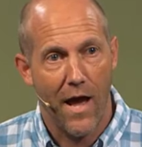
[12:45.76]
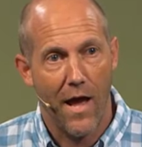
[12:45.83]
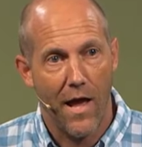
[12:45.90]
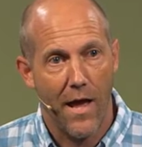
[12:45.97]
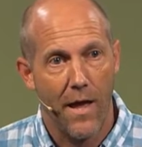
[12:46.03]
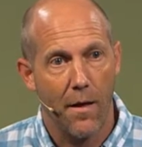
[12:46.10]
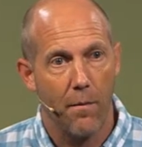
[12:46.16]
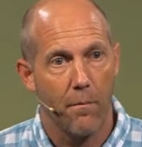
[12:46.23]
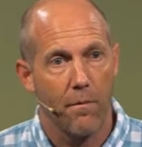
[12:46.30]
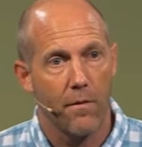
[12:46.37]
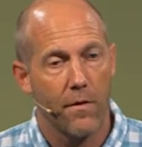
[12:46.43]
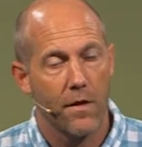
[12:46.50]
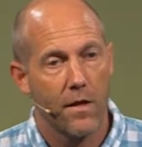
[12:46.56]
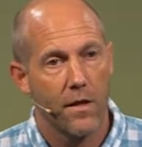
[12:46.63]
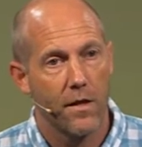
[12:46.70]
I am
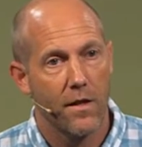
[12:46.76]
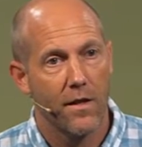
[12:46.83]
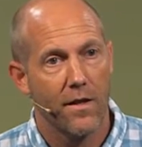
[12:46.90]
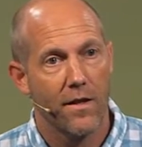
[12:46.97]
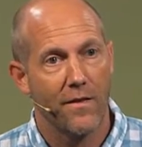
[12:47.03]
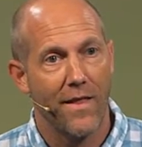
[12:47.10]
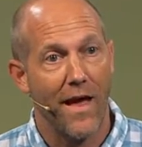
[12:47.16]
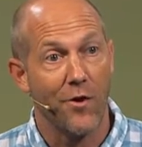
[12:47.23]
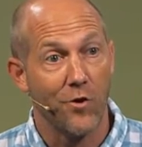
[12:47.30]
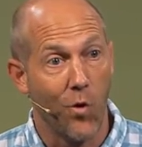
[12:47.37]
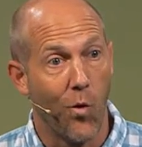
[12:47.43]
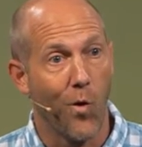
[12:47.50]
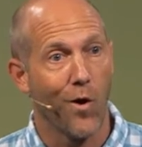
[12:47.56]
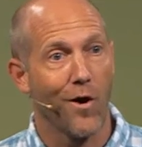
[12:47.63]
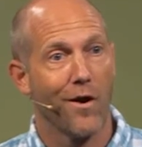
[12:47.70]
that
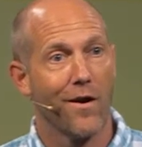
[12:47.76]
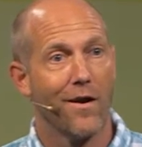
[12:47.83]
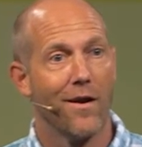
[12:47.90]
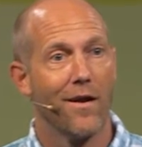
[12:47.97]
door.